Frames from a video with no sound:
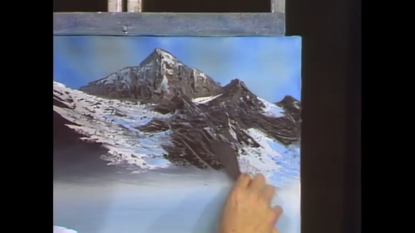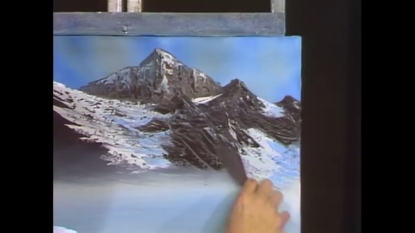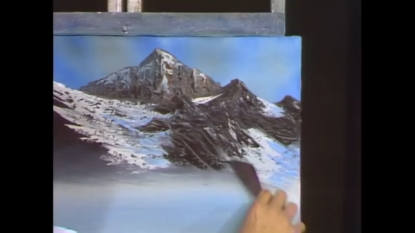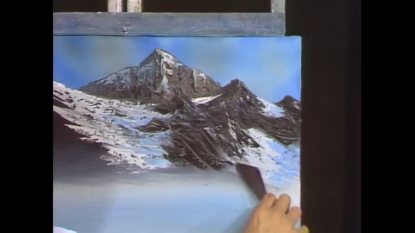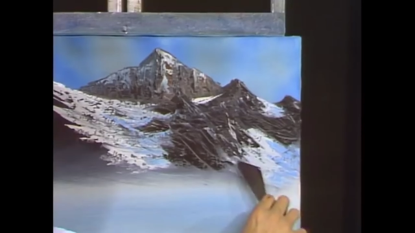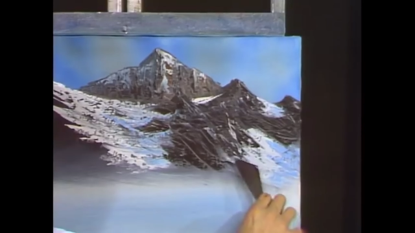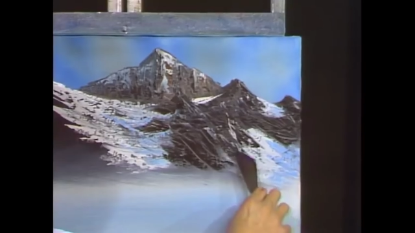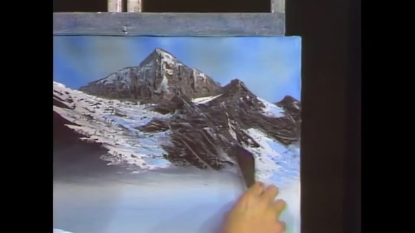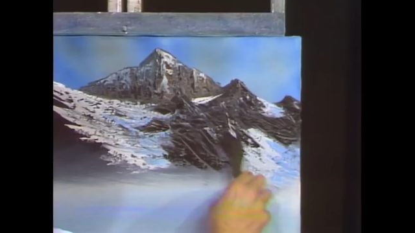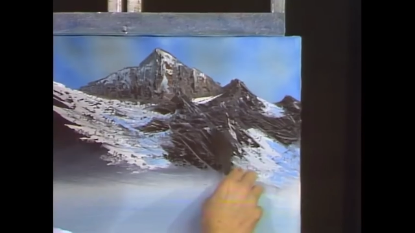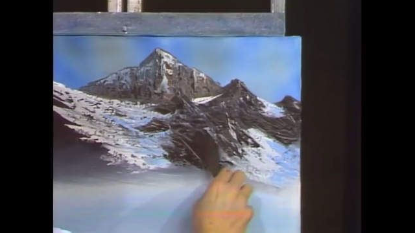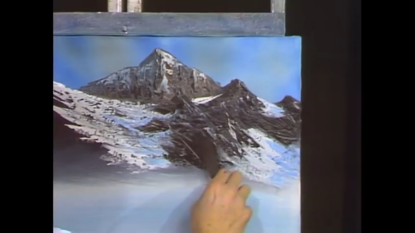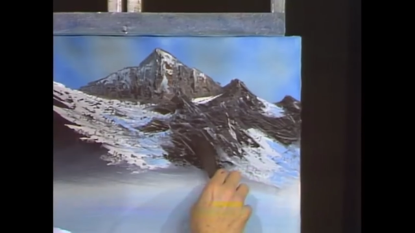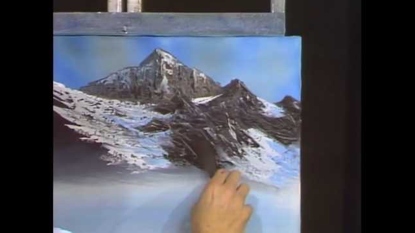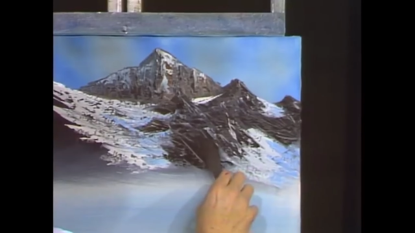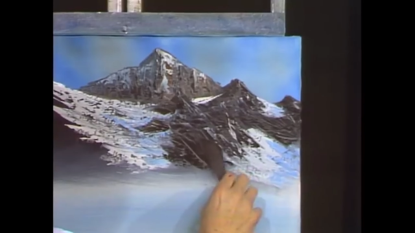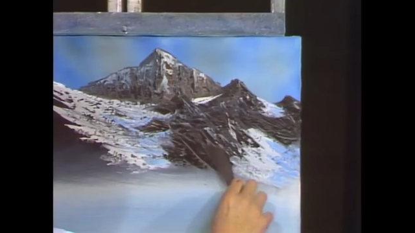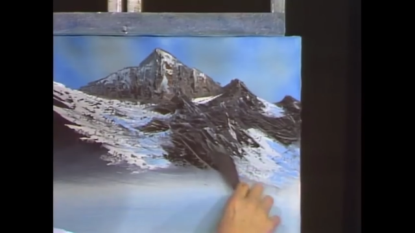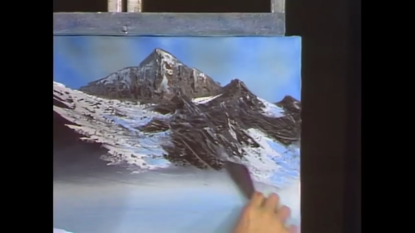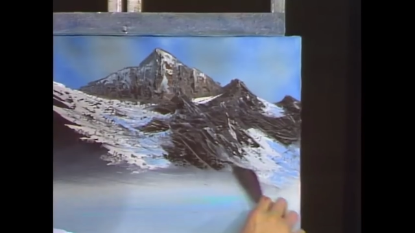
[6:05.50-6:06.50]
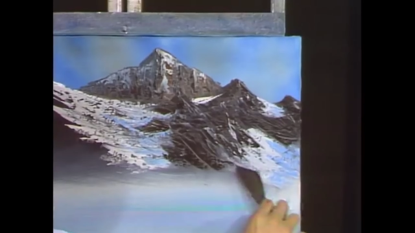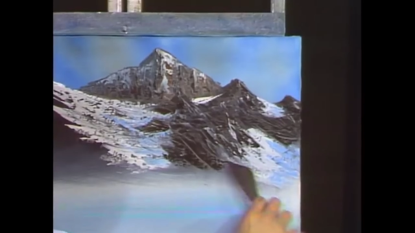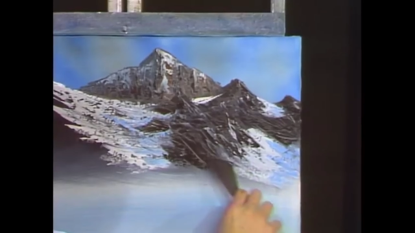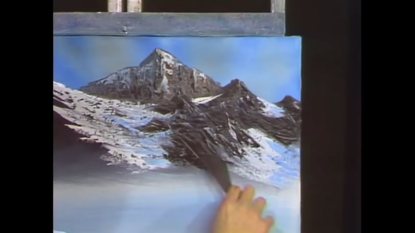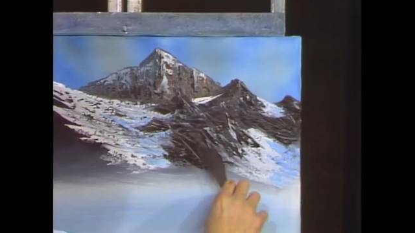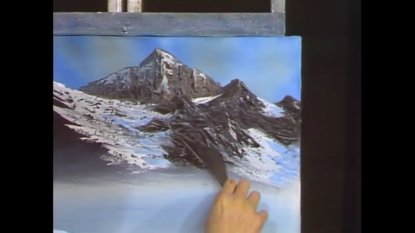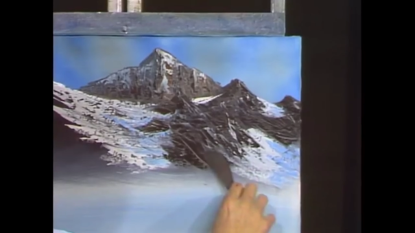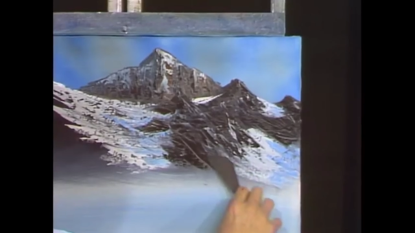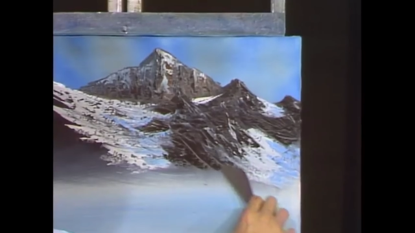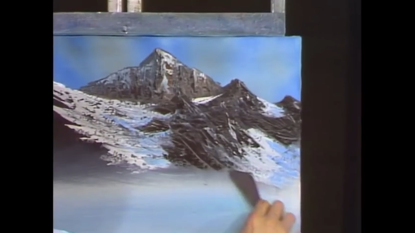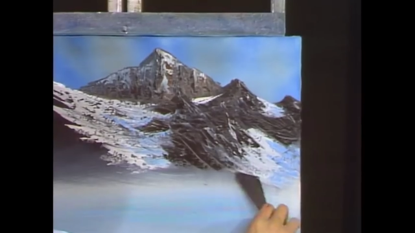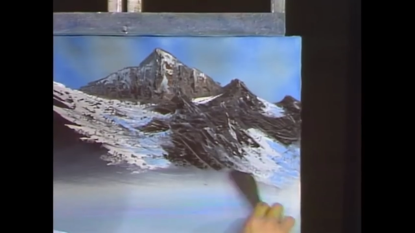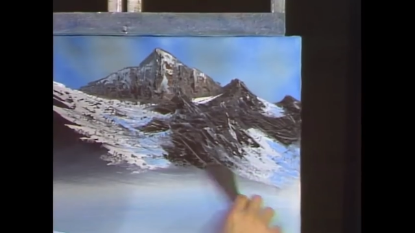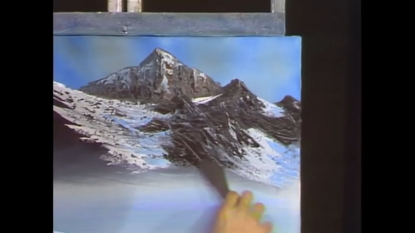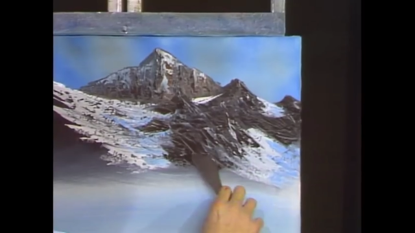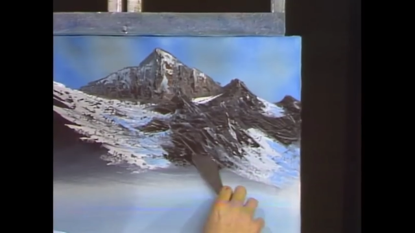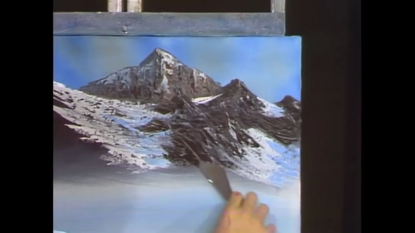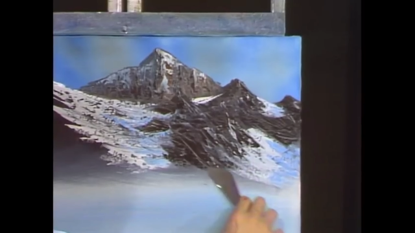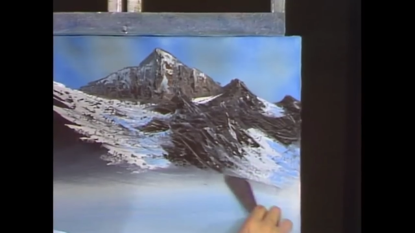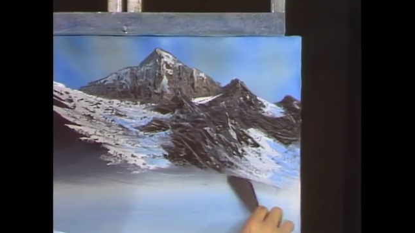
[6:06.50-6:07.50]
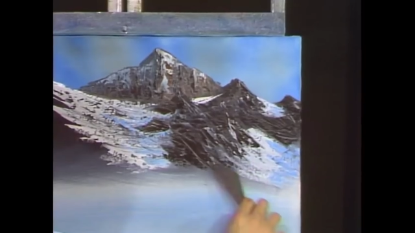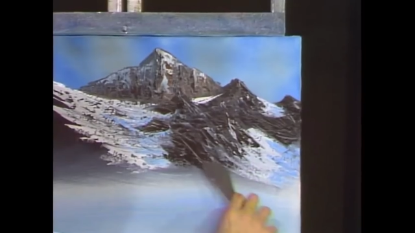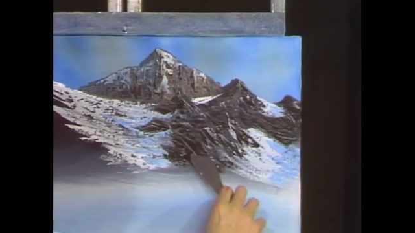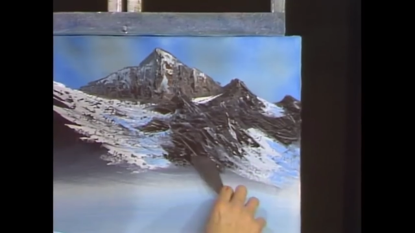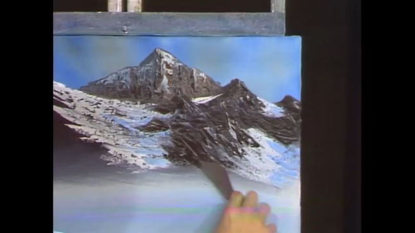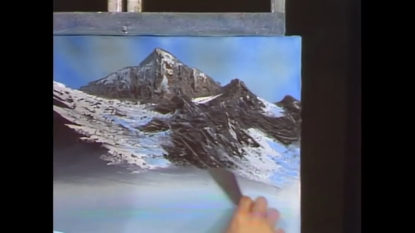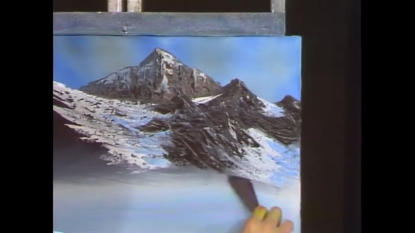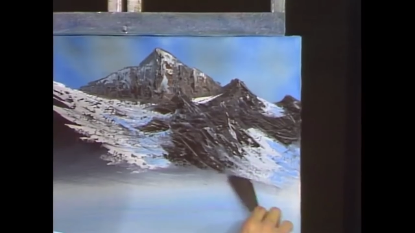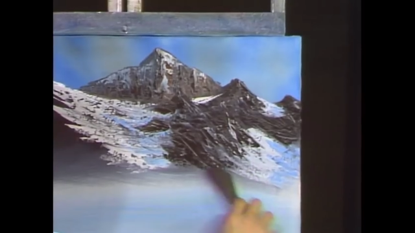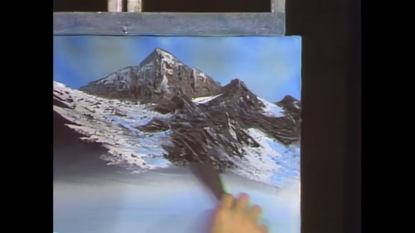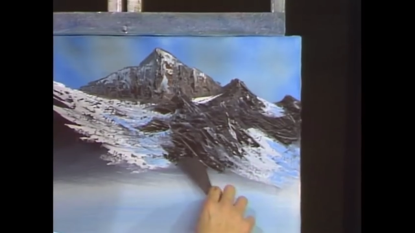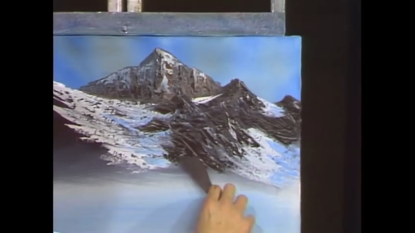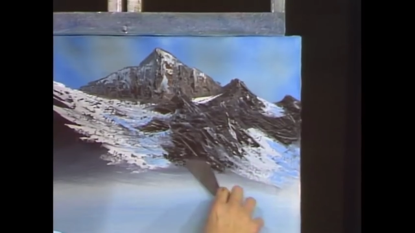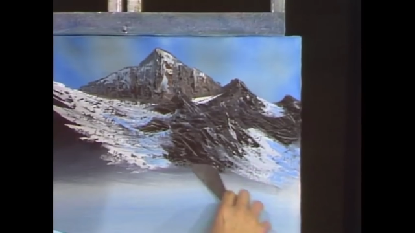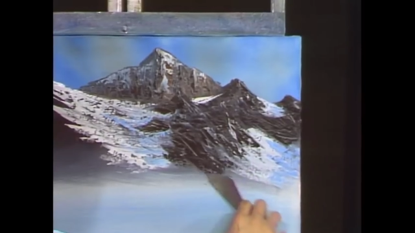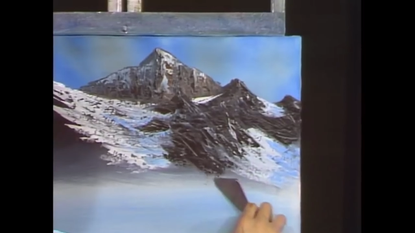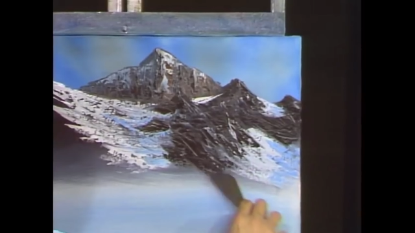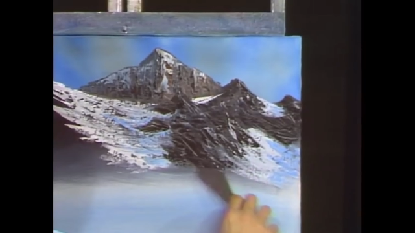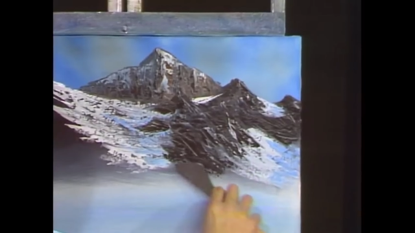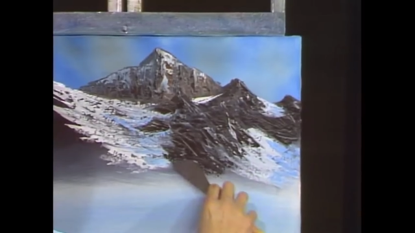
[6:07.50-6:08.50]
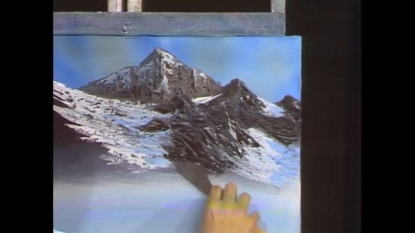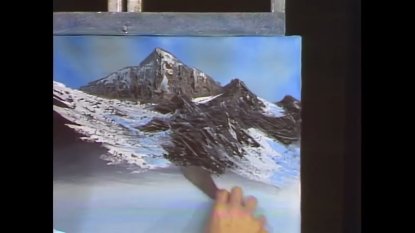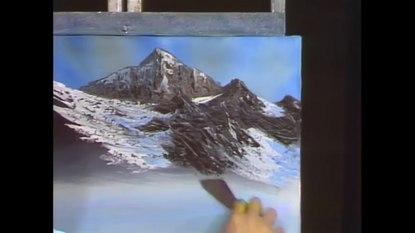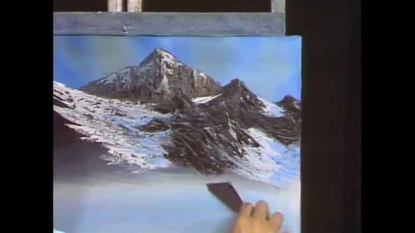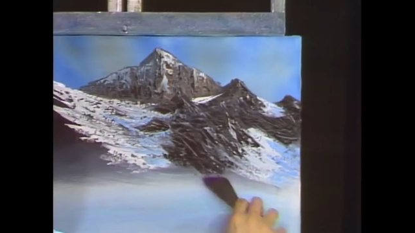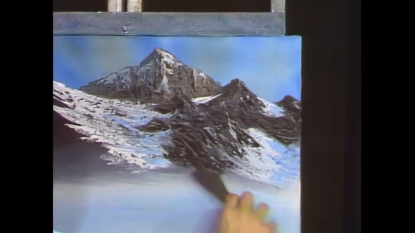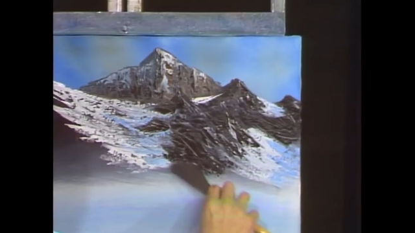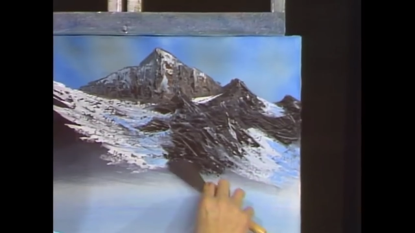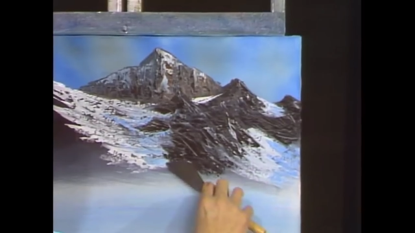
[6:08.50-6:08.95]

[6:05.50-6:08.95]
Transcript: No face is visible, so there are no lips to read.